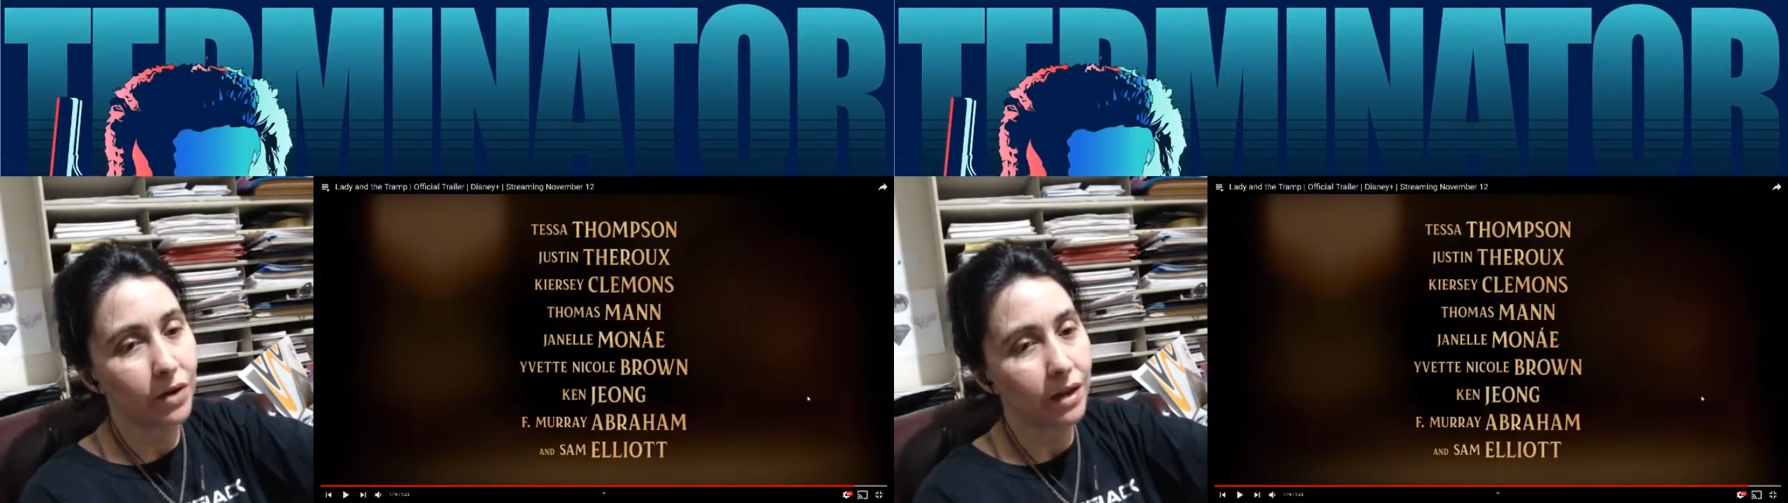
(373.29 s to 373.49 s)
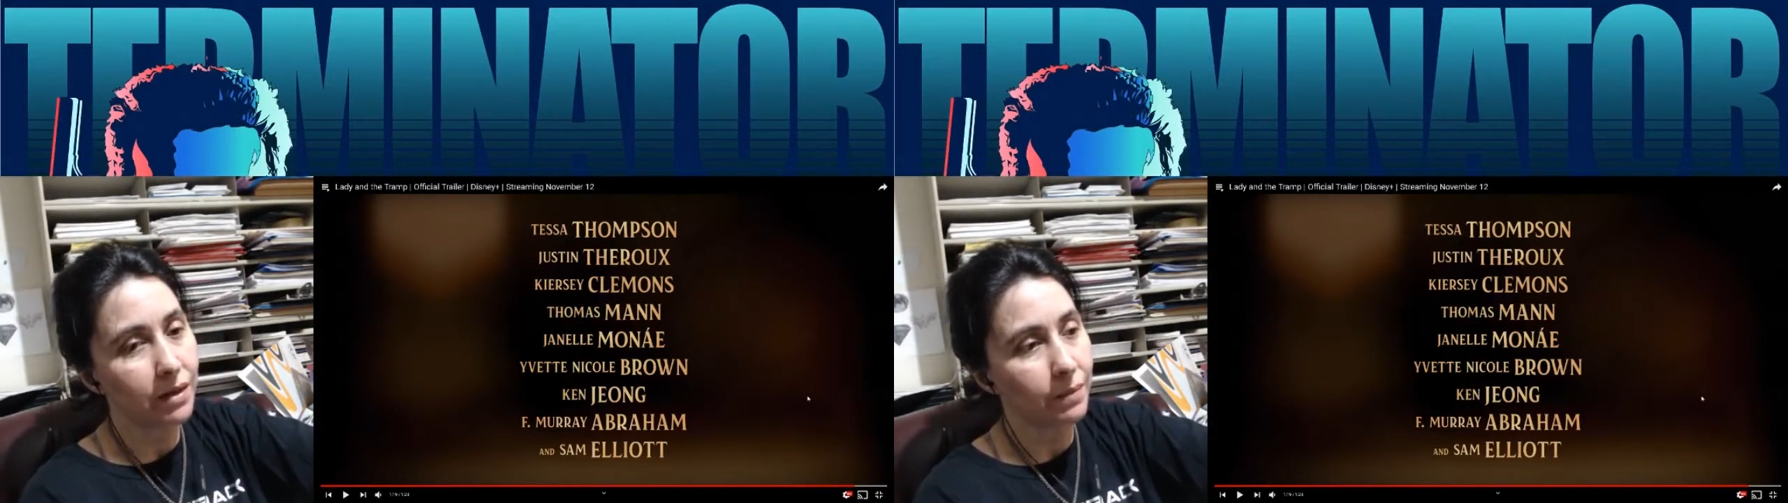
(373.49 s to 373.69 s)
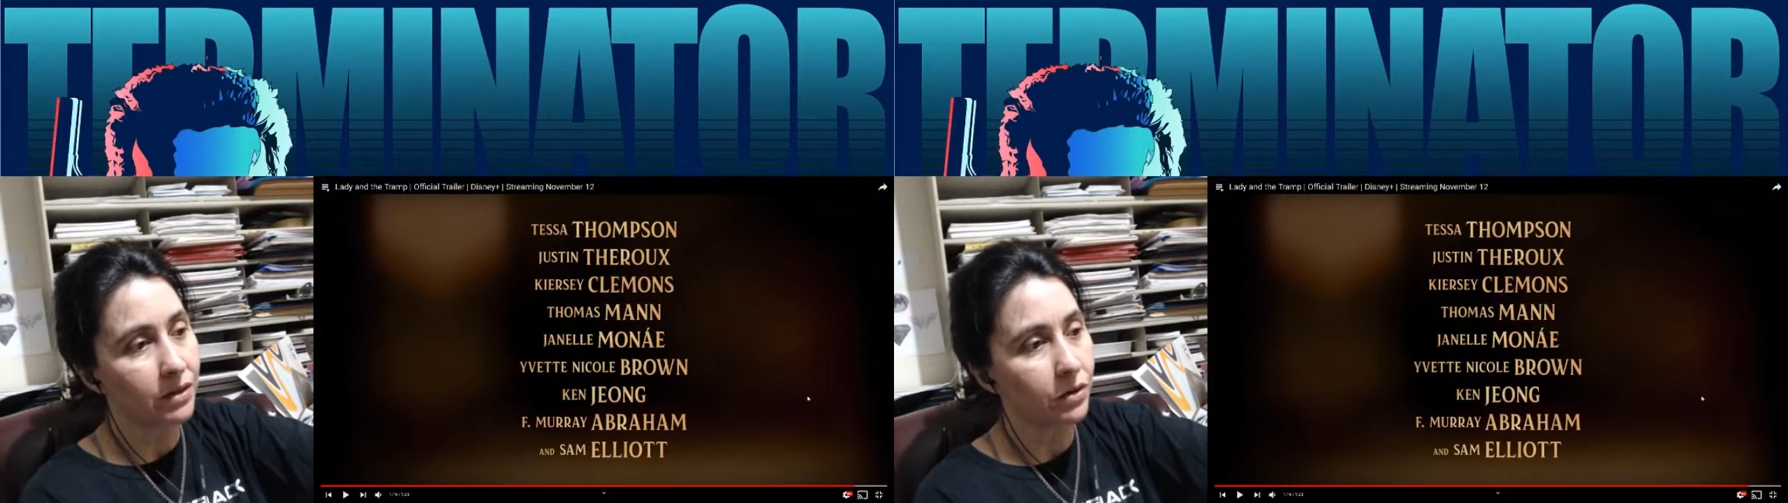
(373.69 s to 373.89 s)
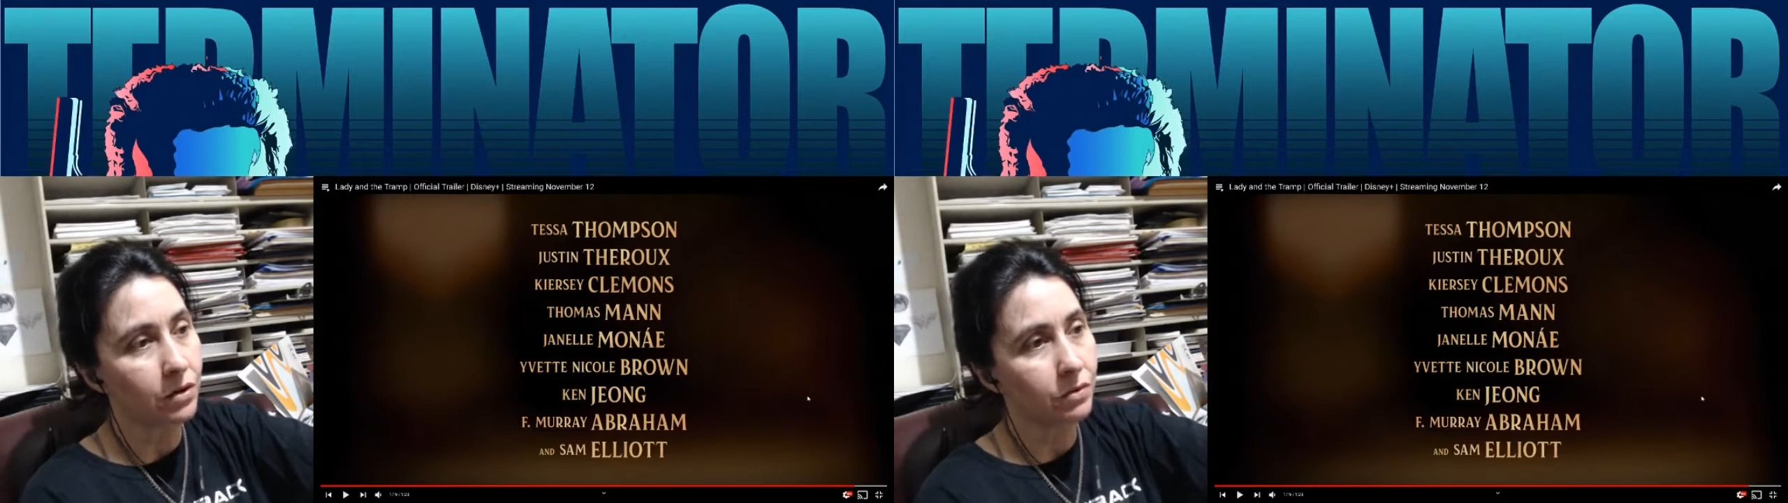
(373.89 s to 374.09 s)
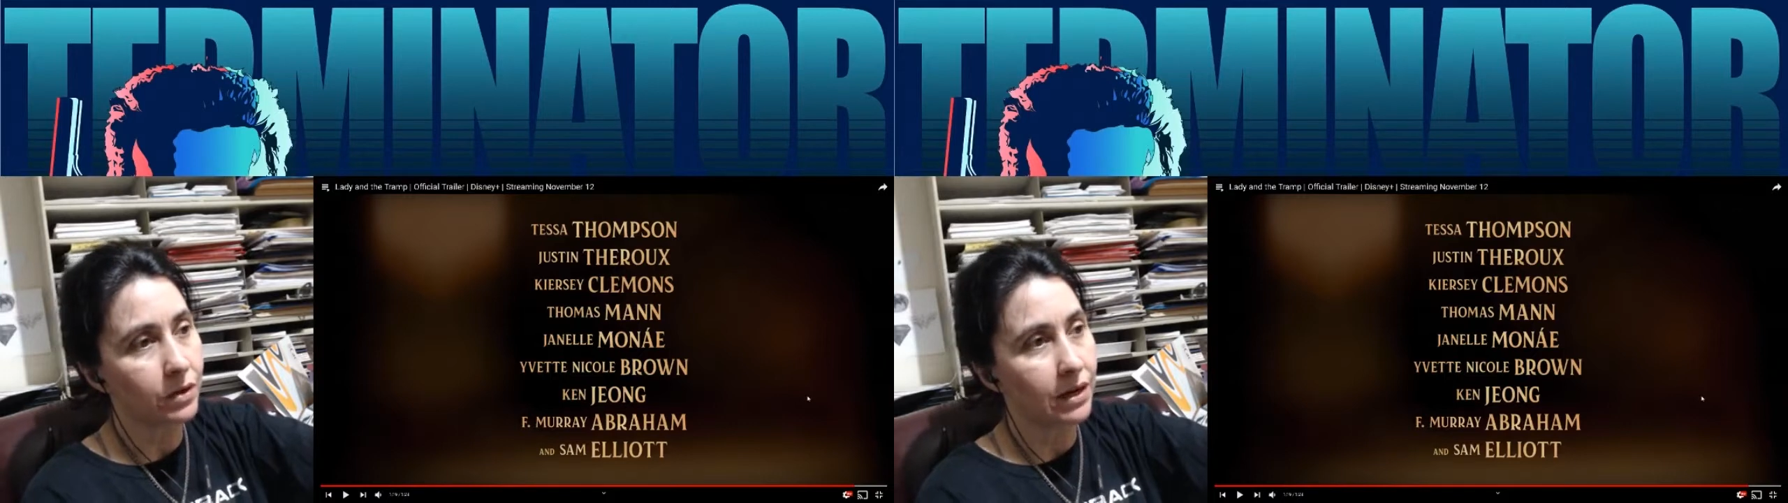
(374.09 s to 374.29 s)
I think my
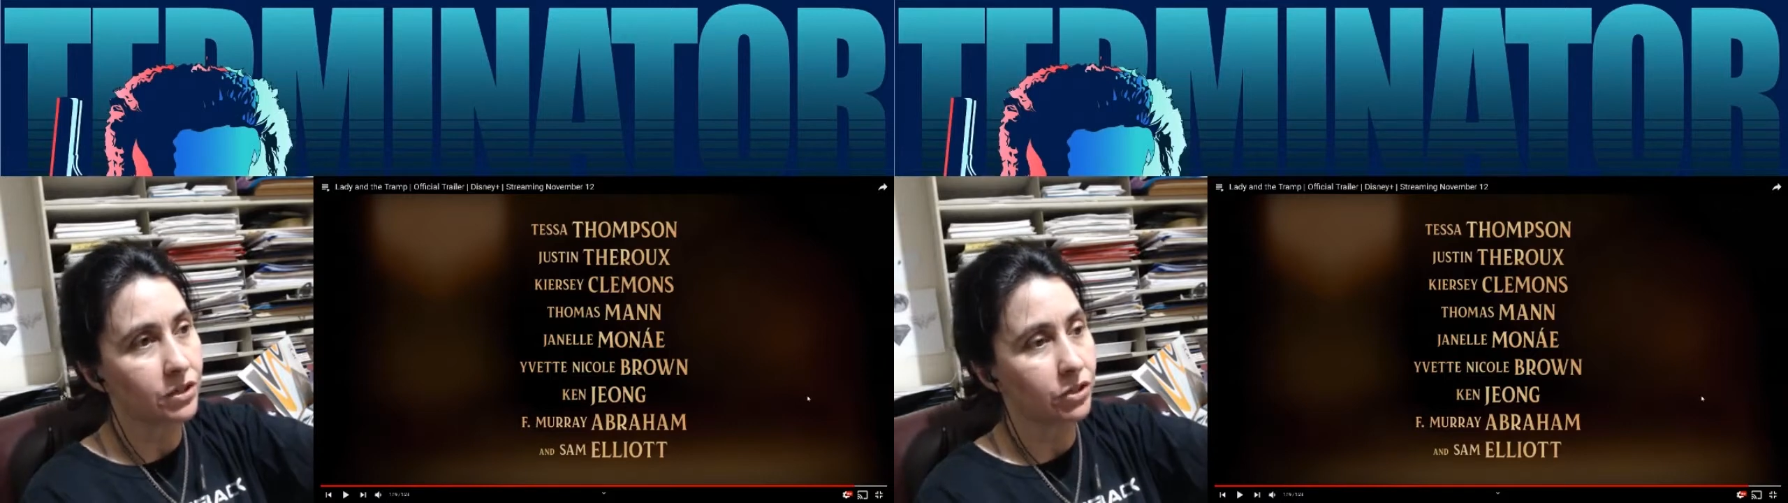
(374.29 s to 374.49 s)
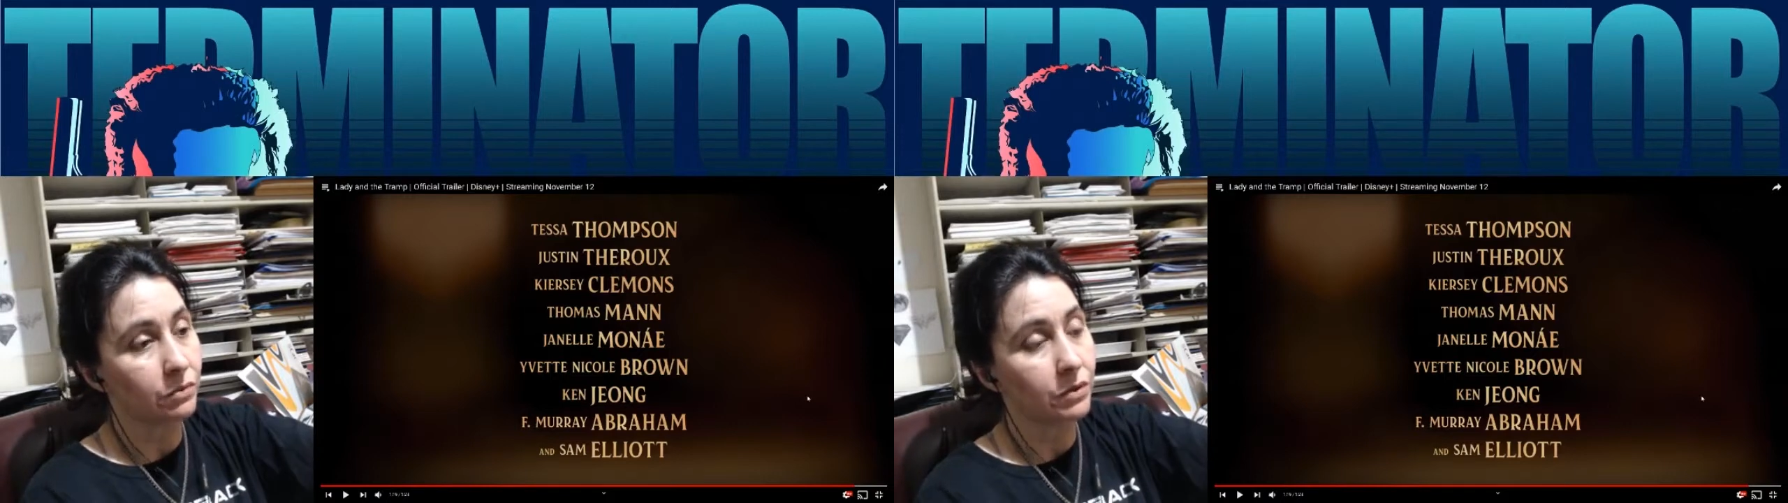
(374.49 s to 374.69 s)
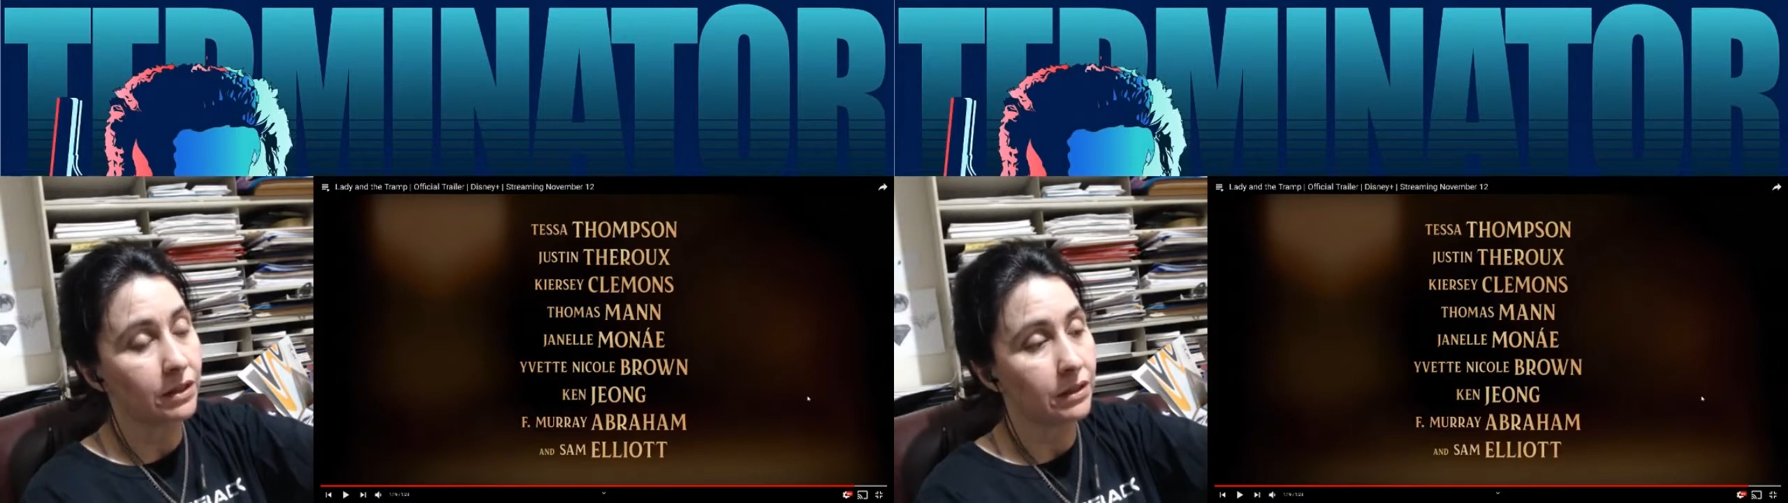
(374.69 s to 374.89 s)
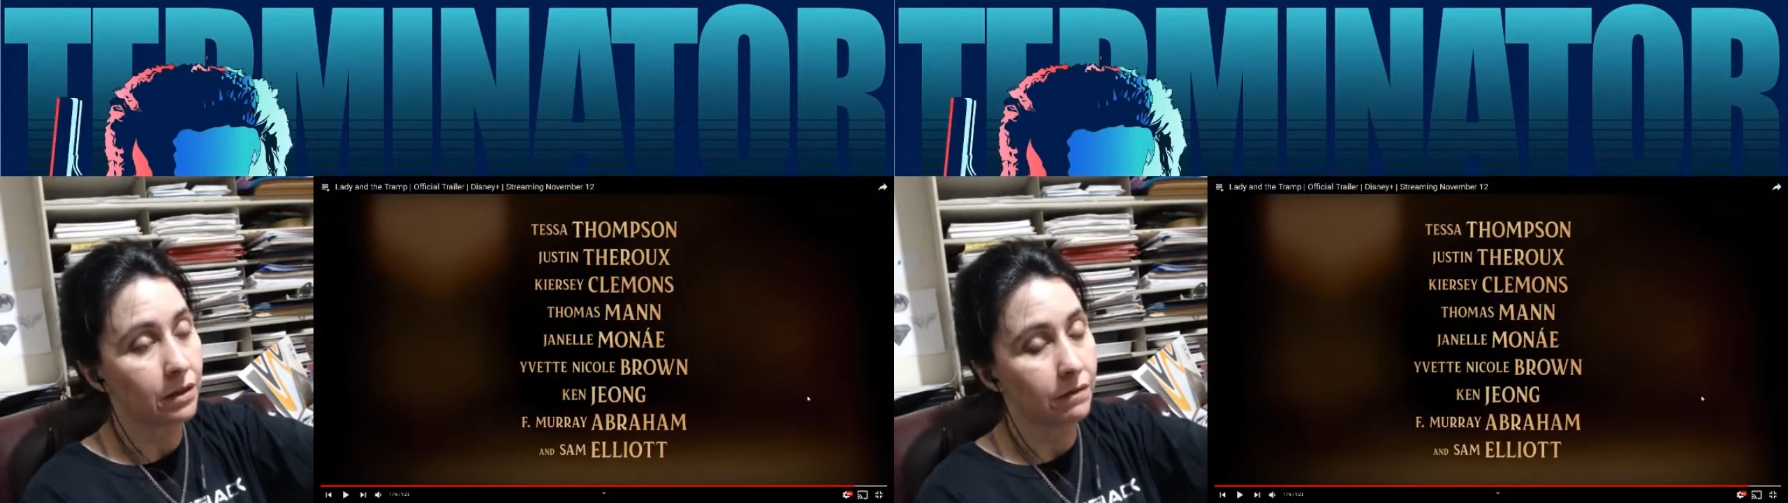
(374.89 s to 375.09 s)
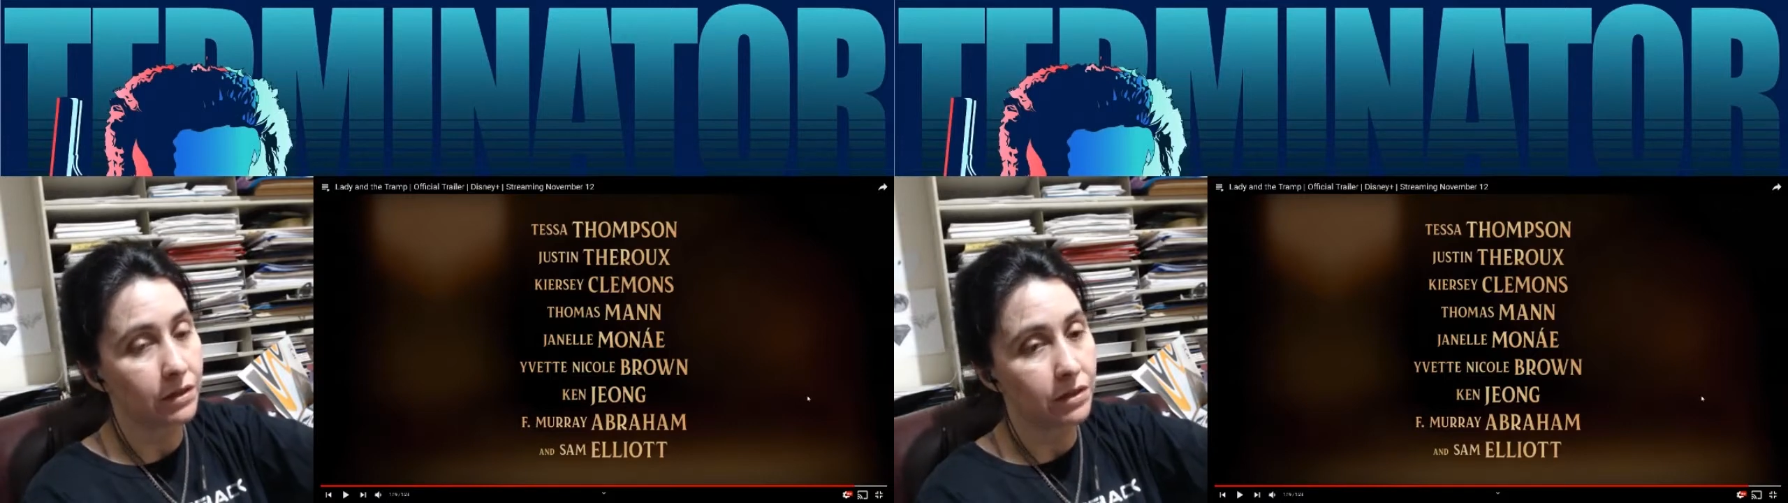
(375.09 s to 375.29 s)
daughter would actually really
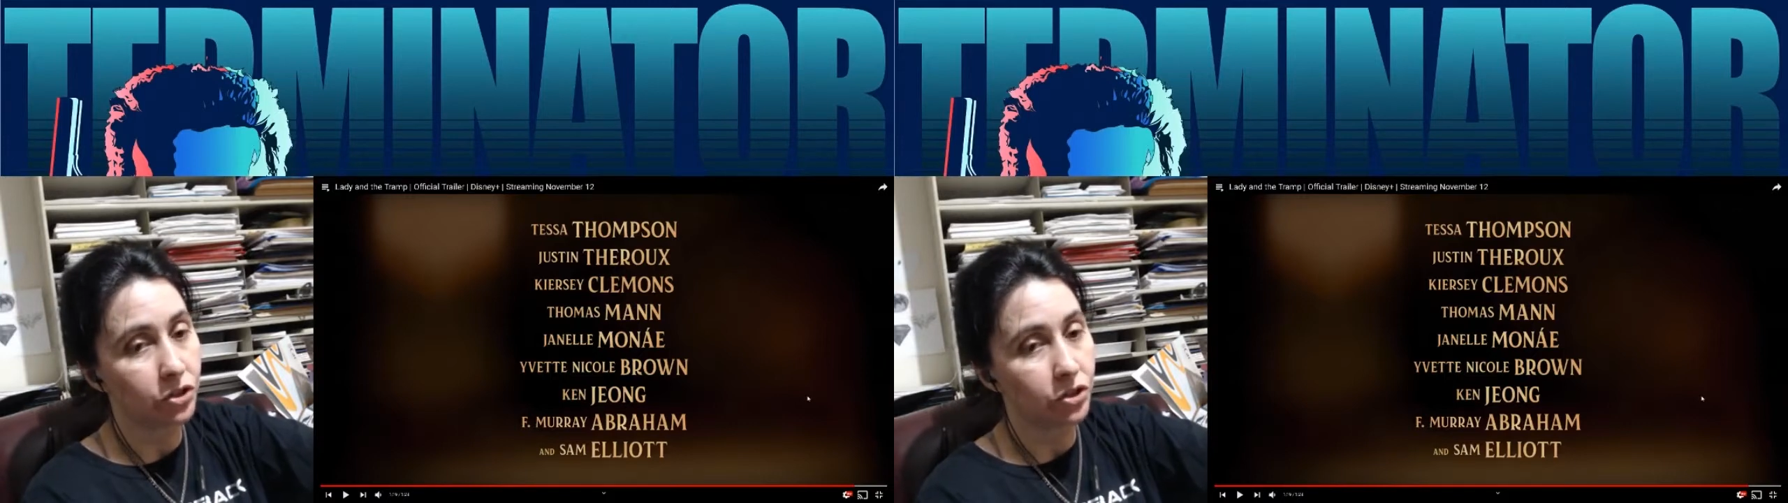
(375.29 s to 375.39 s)
love this.